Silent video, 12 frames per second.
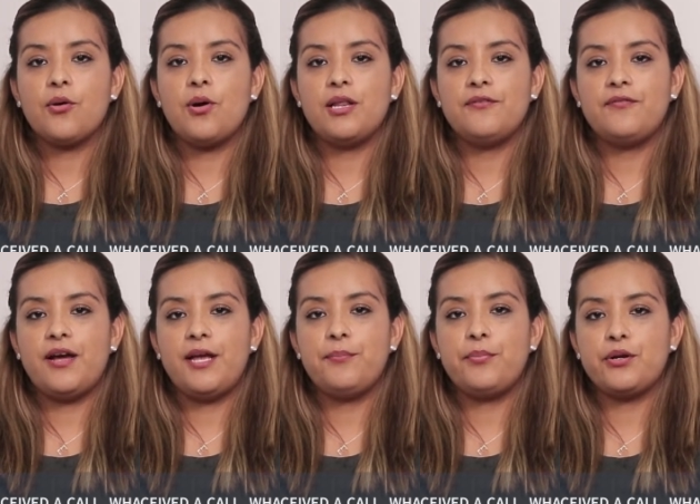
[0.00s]

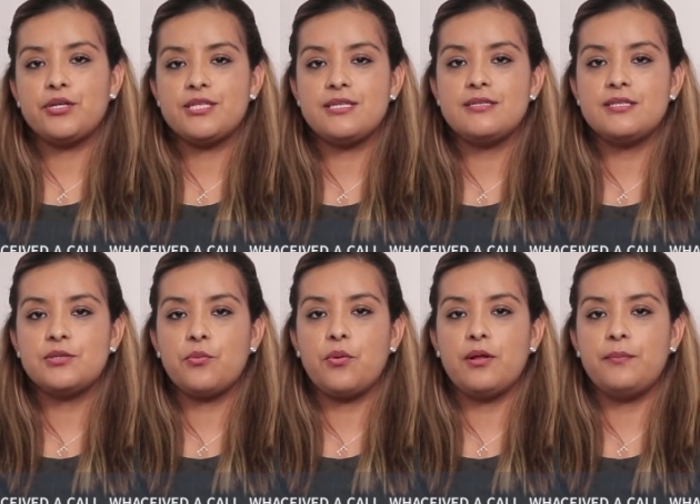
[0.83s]
qualified persons
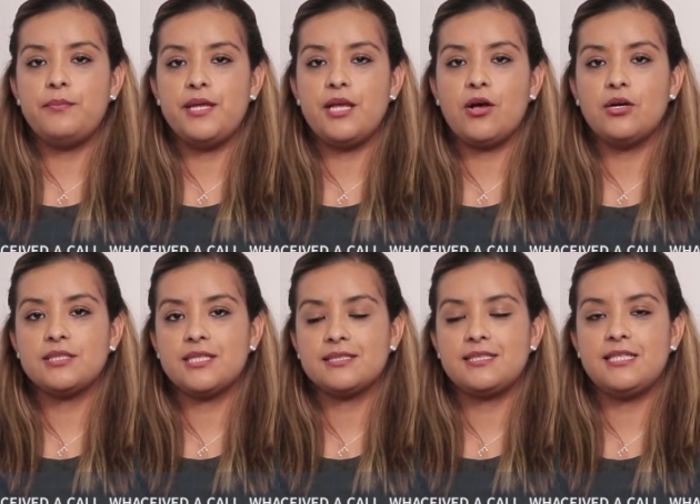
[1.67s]
will be
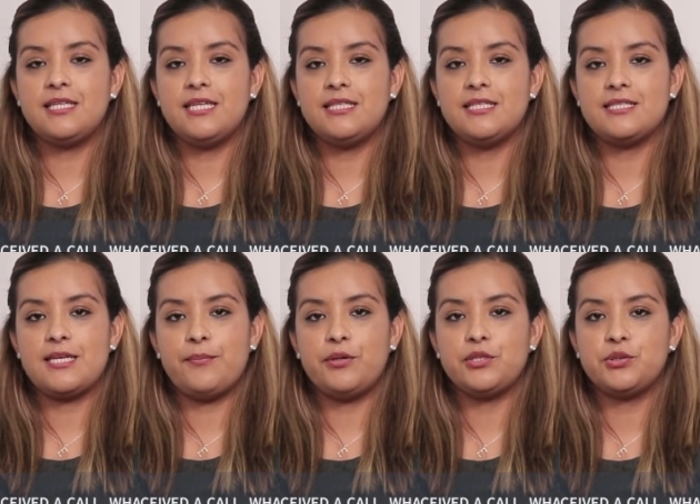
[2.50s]
contacted in
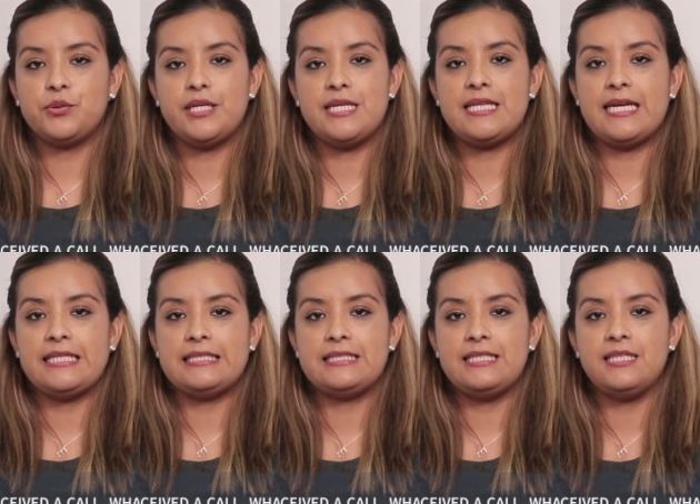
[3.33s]
December
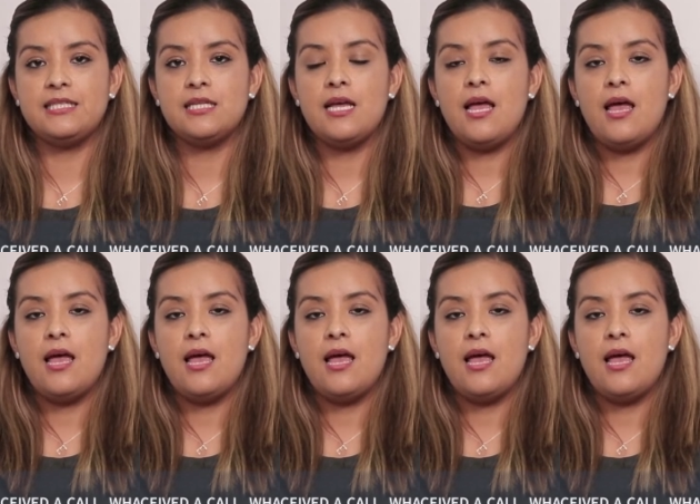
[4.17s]
2019.